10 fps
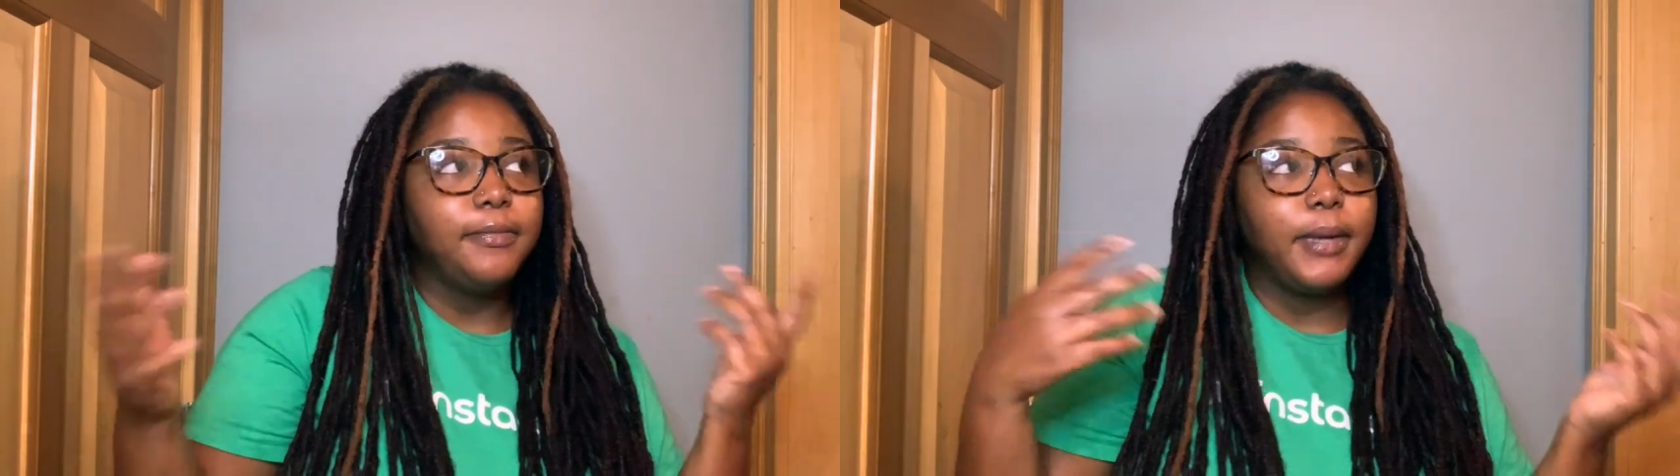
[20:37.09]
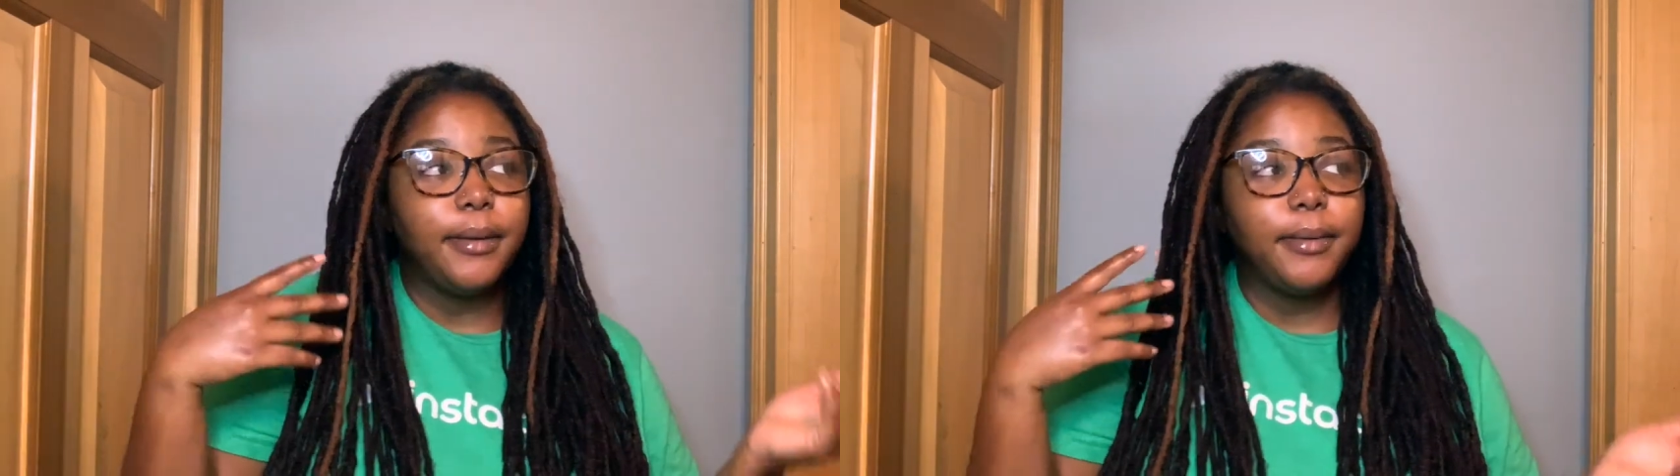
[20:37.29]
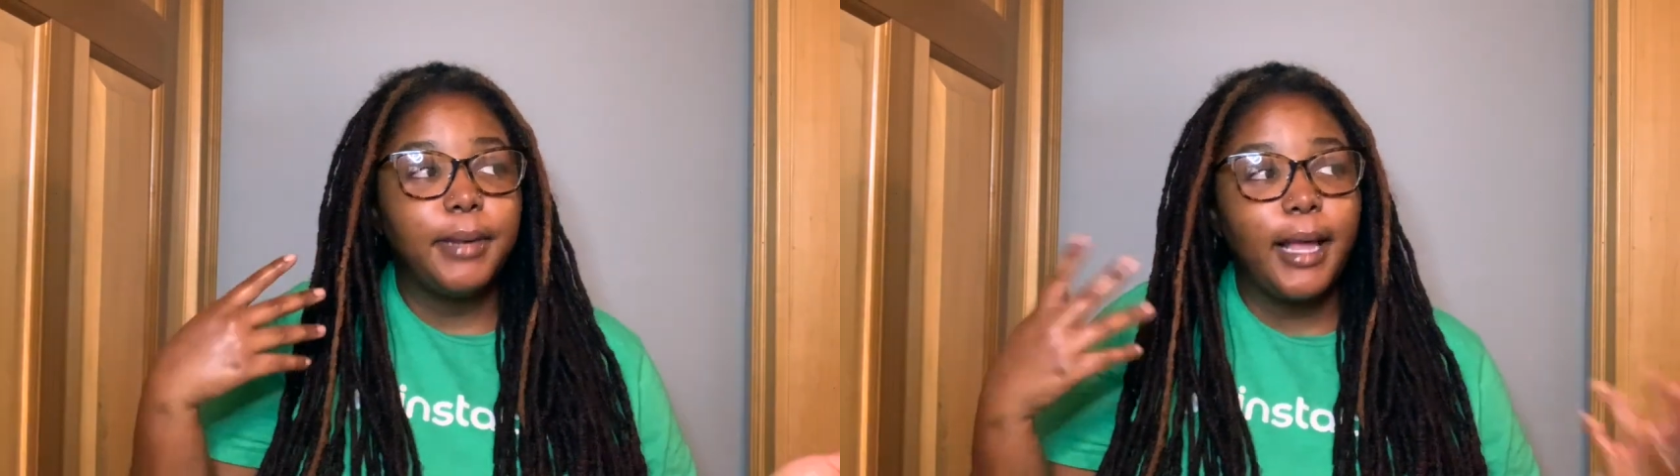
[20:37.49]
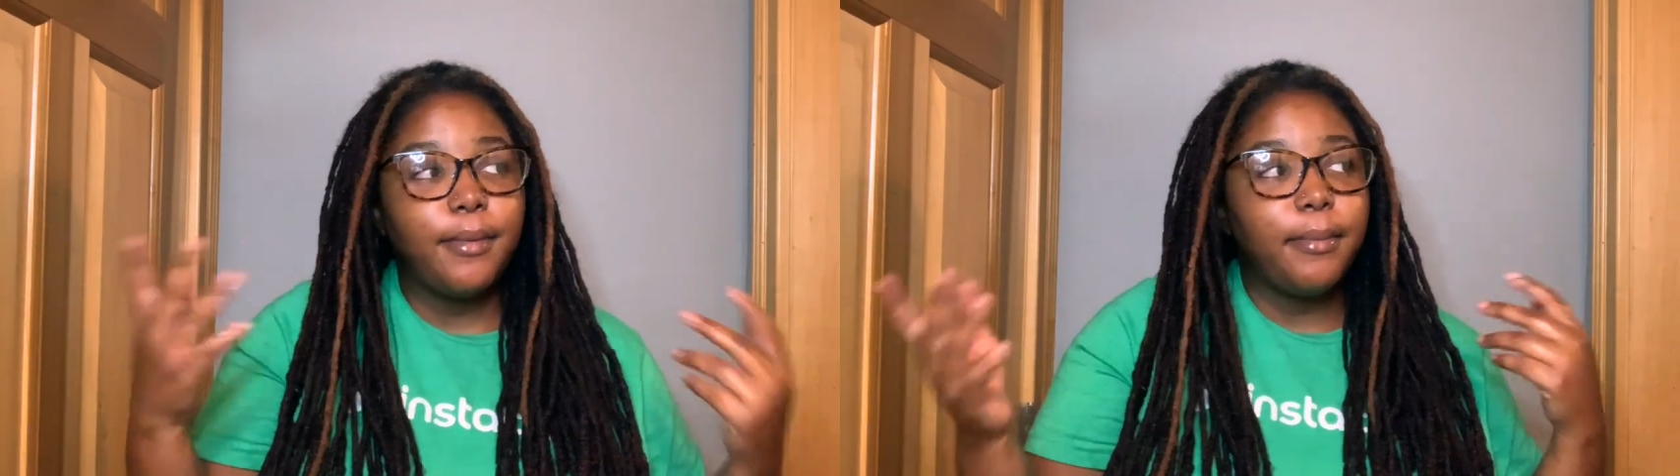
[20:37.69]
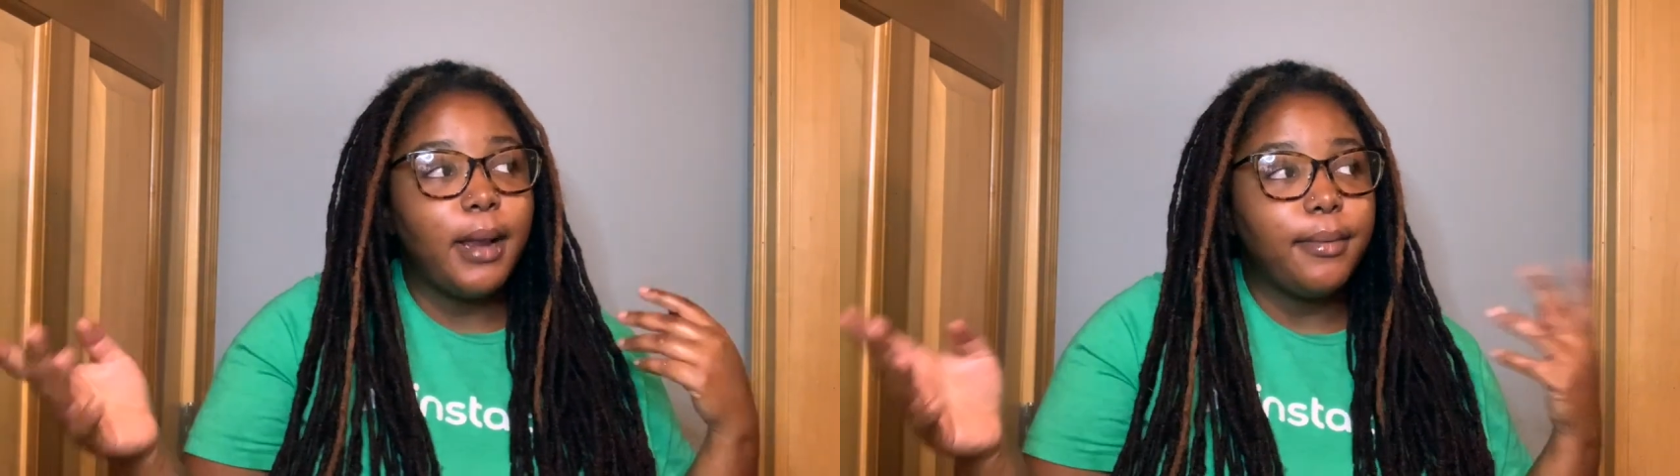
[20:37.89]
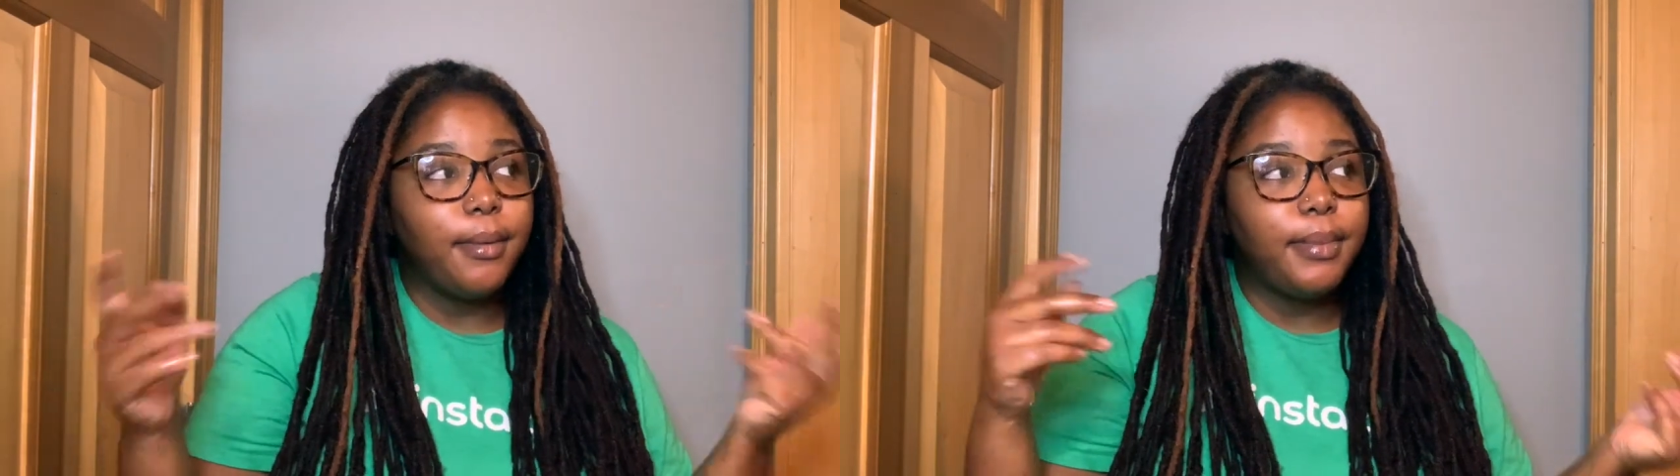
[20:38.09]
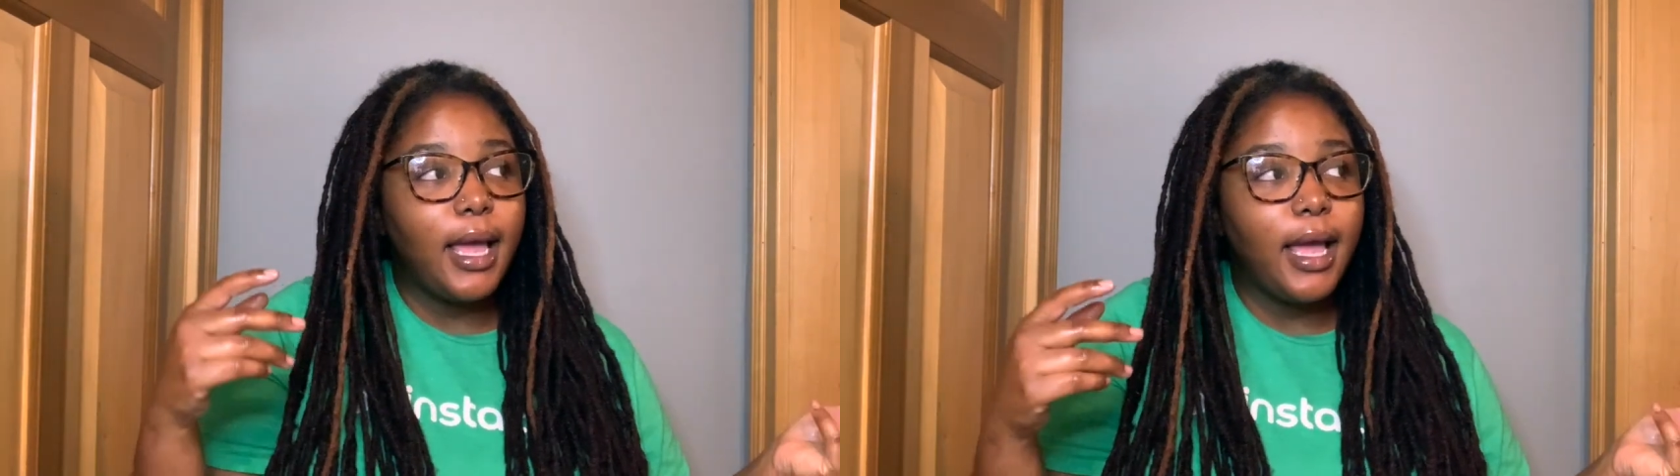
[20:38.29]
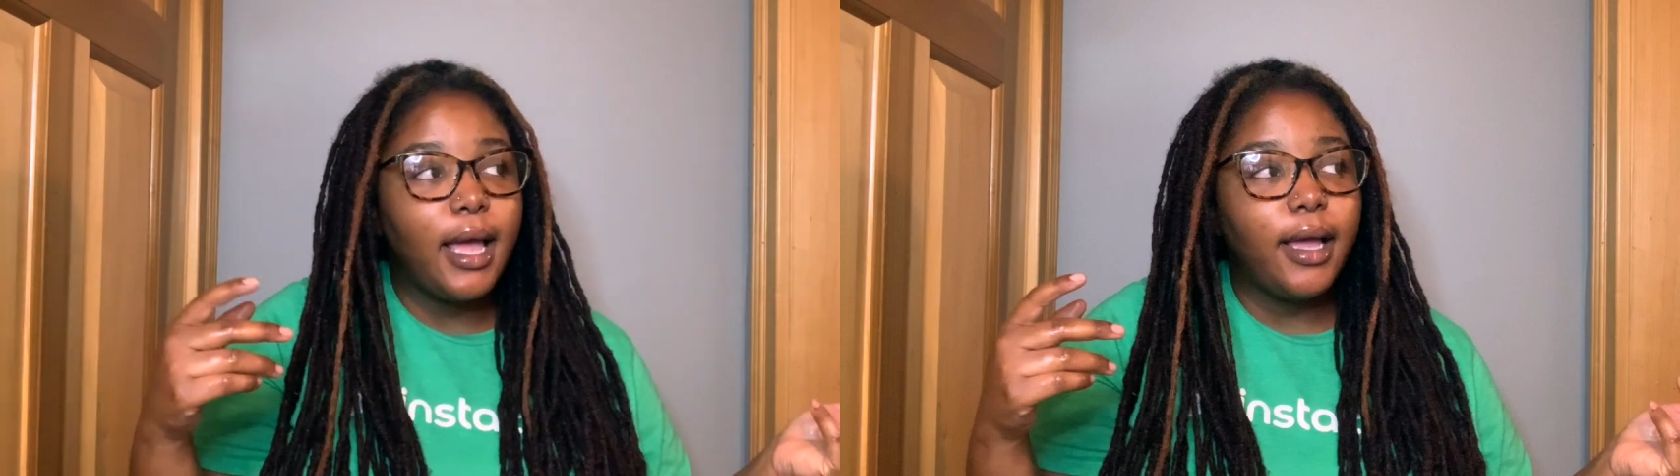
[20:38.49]
blah blah blah blah blah
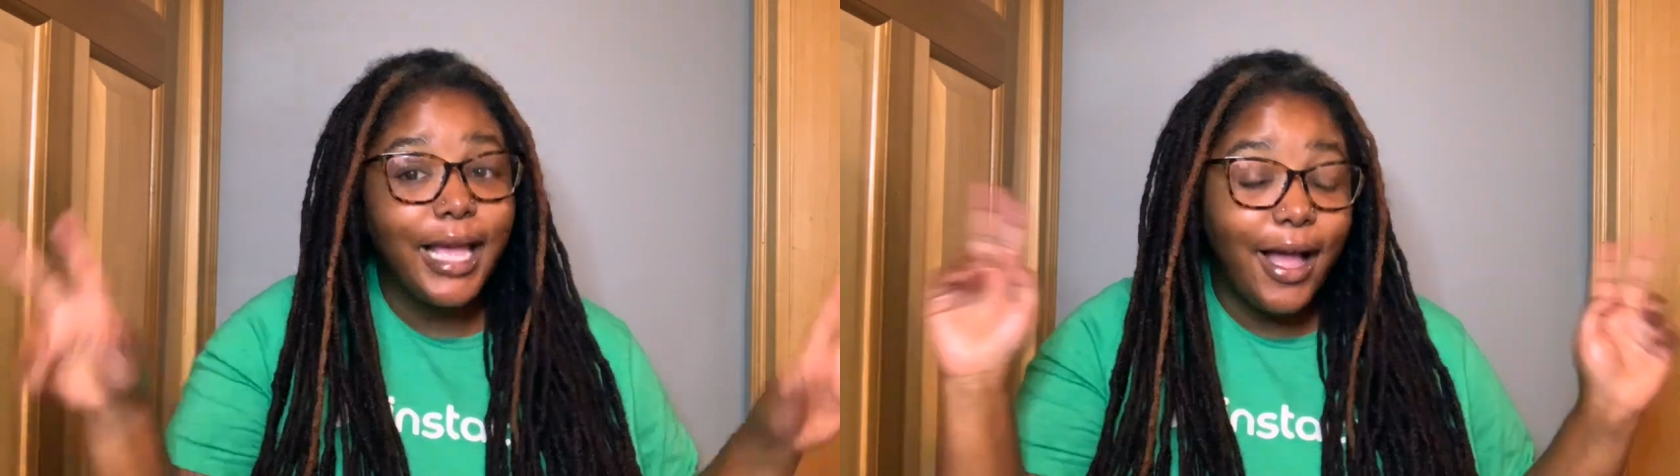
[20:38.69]
blah.